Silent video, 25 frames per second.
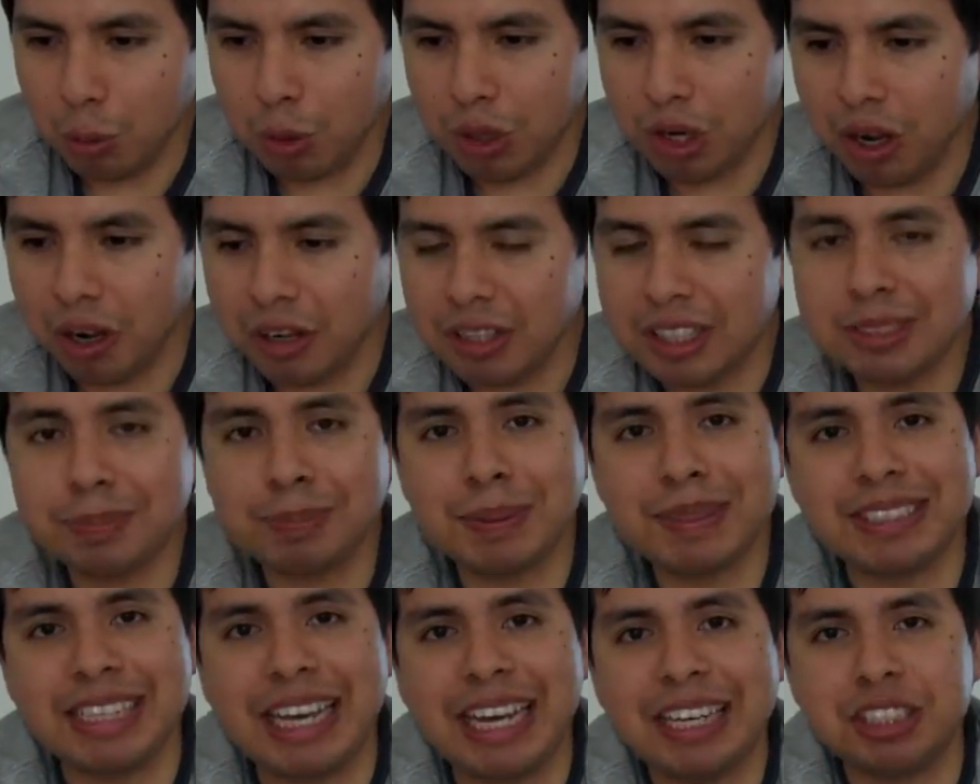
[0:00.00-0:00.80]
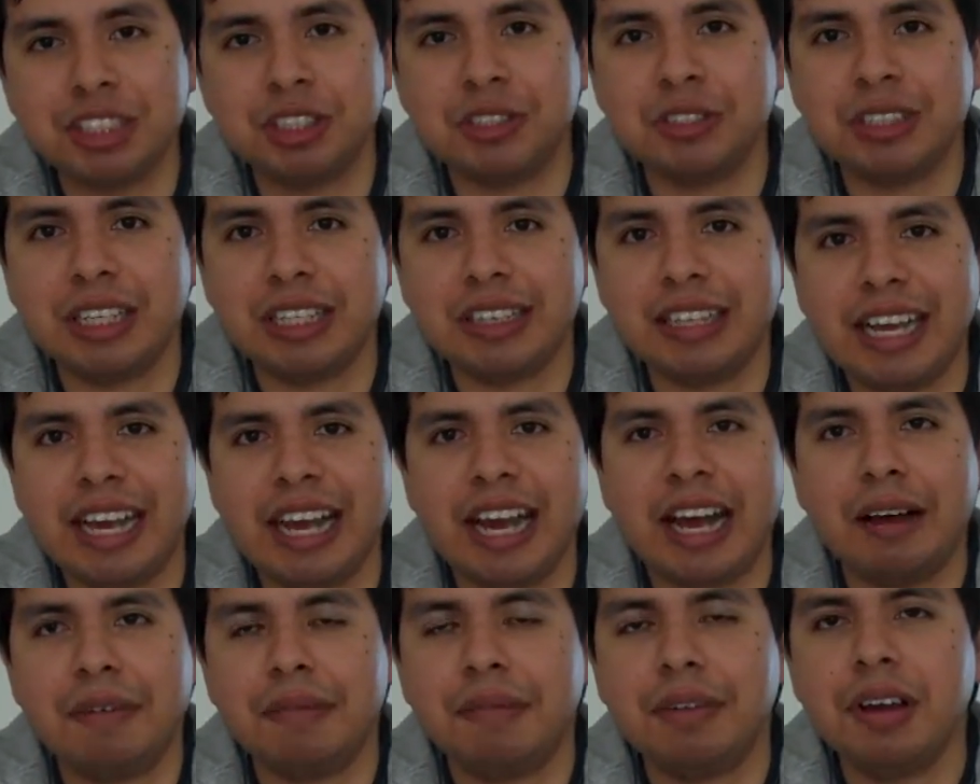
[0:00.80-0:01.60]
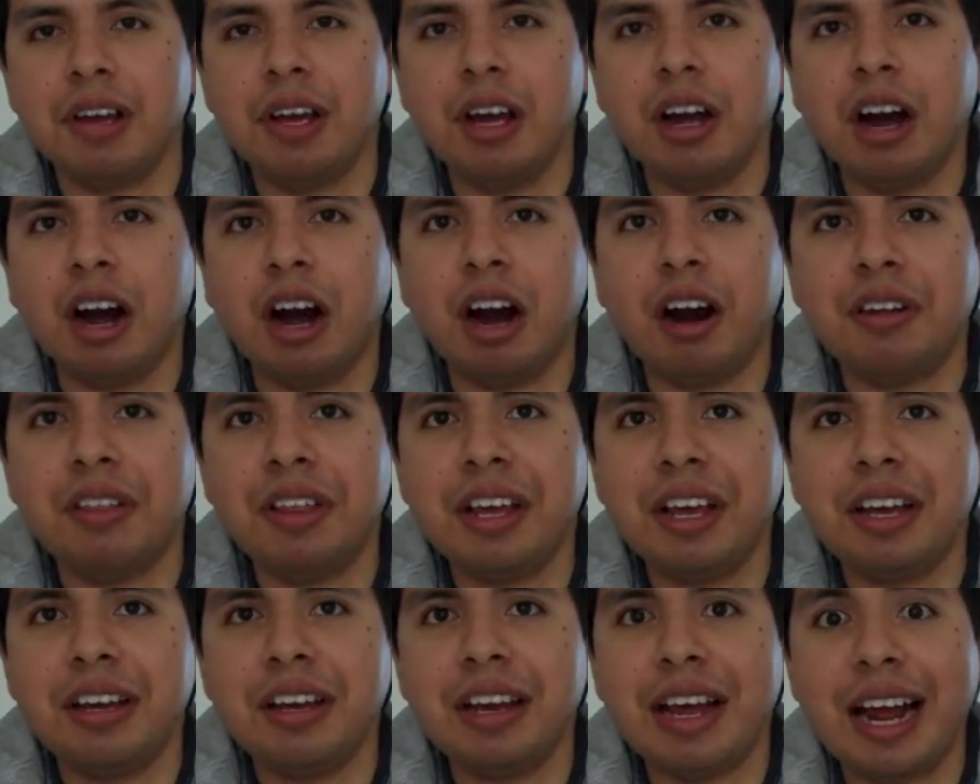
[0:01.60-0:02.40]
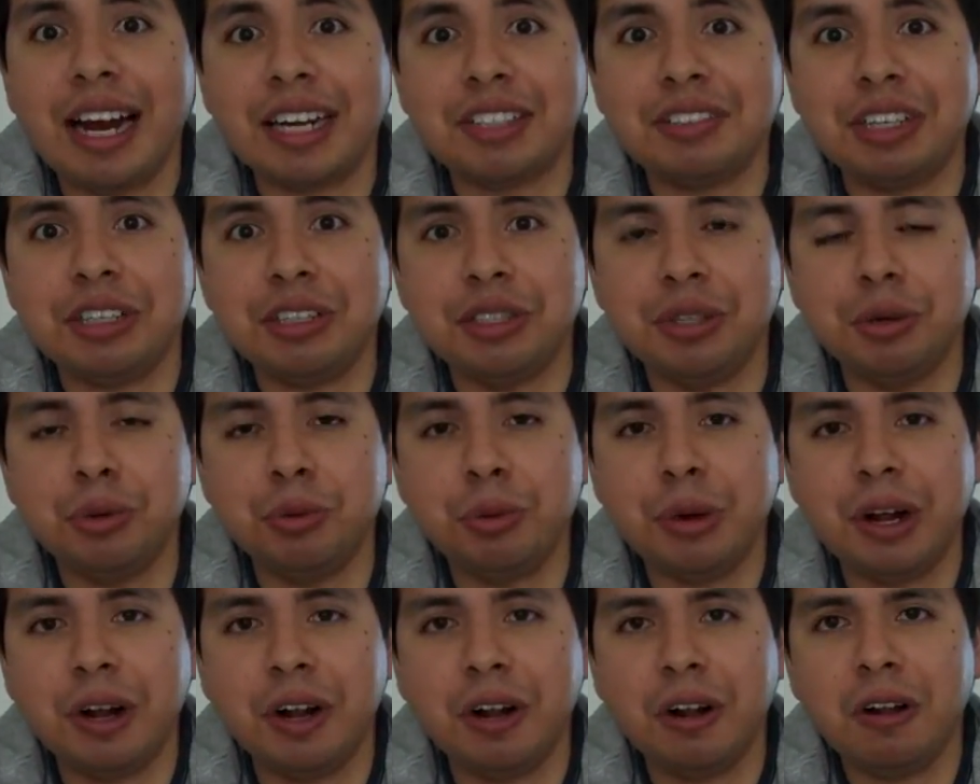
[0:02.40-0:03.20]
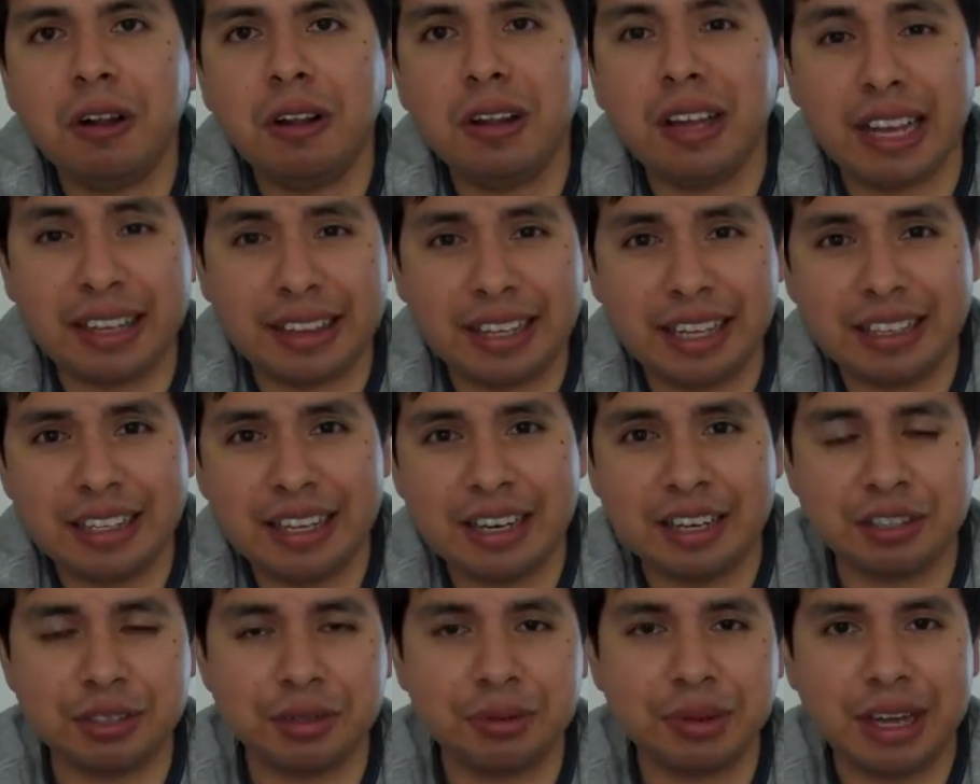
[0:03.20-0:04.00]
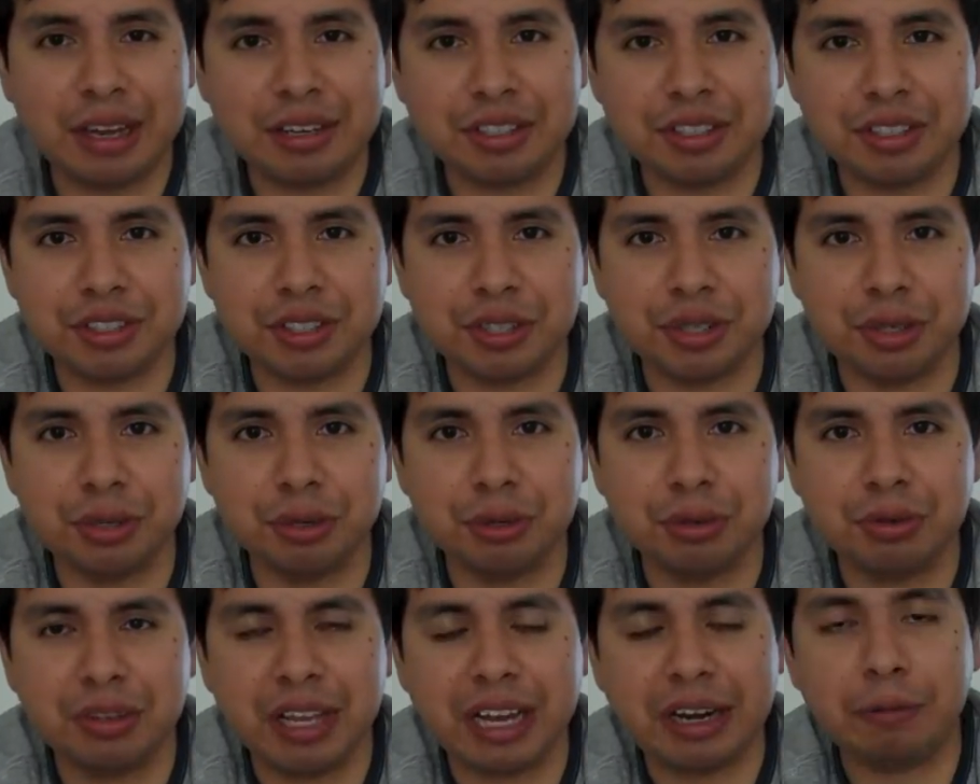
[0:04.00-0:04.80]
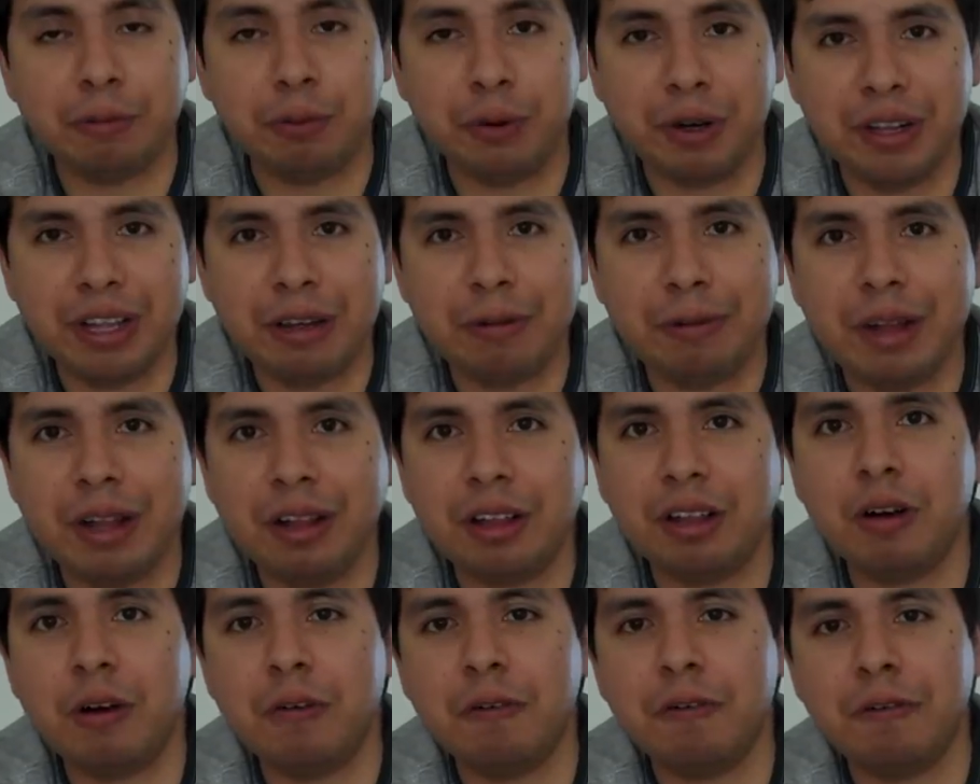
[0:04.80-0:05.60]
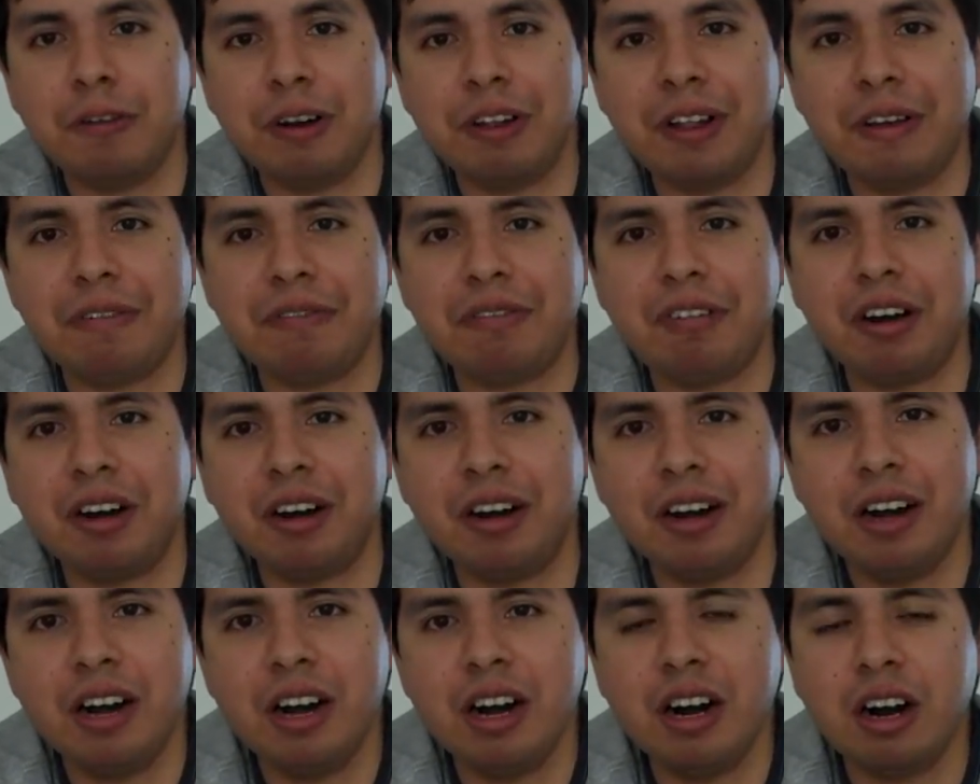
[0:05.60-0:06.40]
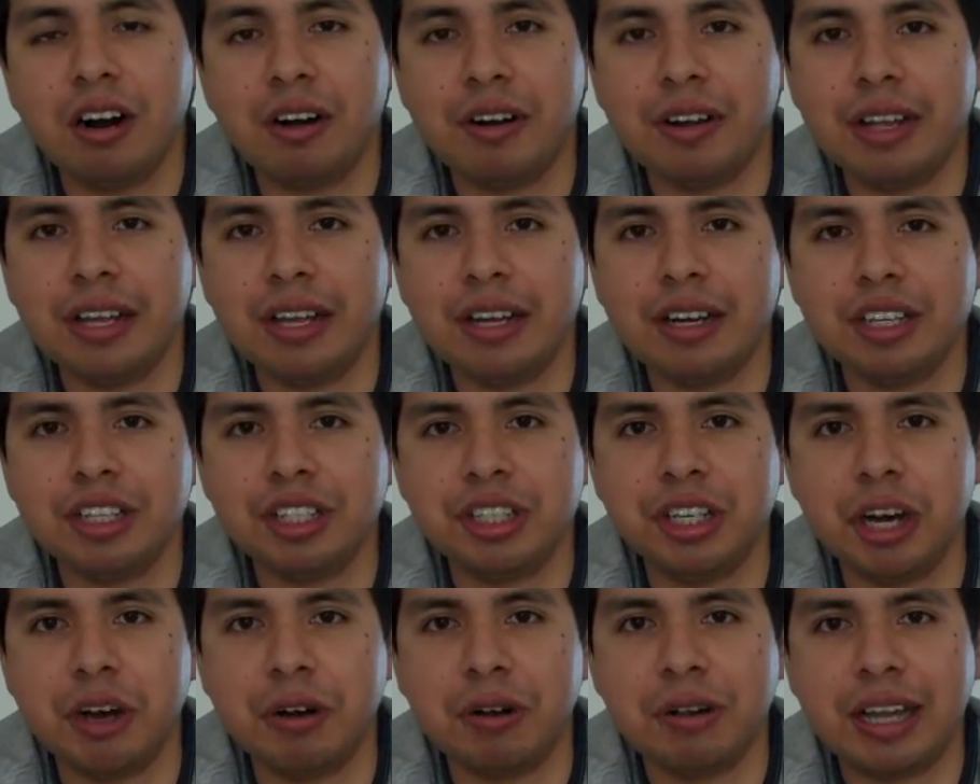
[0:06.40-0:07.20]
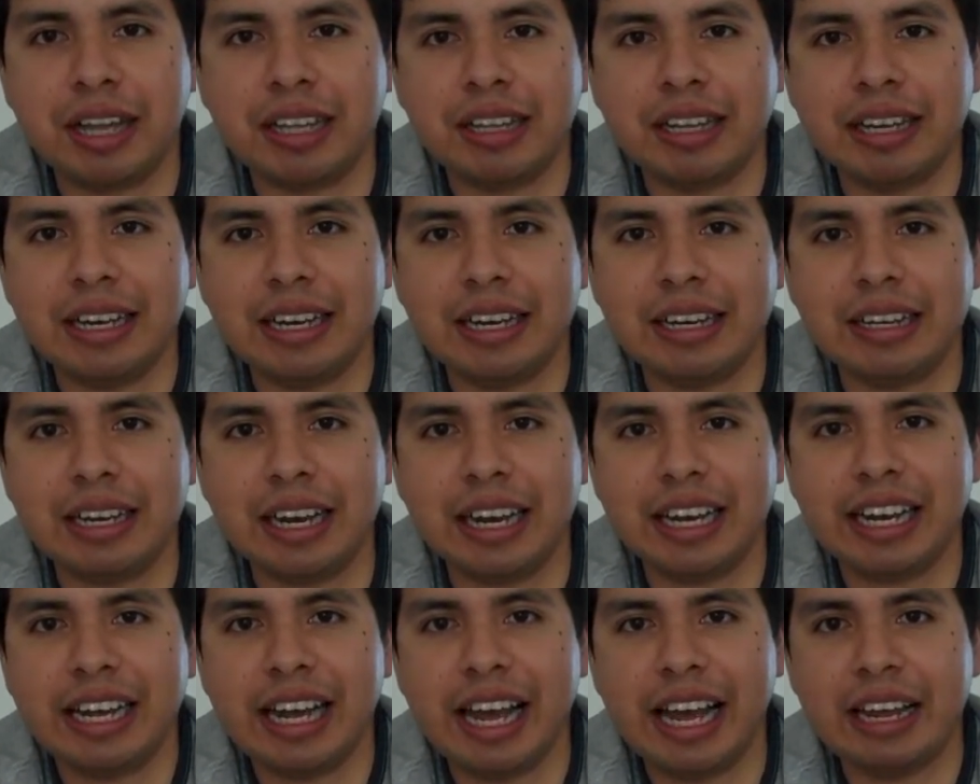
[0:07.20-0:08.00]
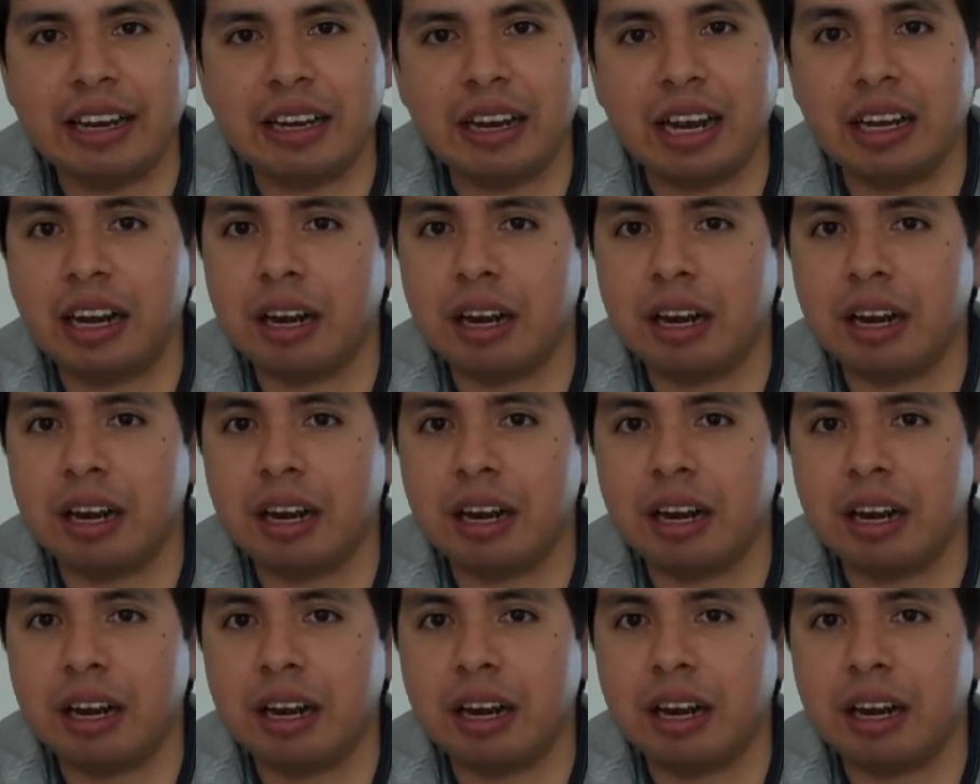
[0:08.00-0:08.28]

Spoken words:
with all this potential that they have, are they going to actually do well like they did in 2002, like really well, go really far, or are they going to choke like they did in '98?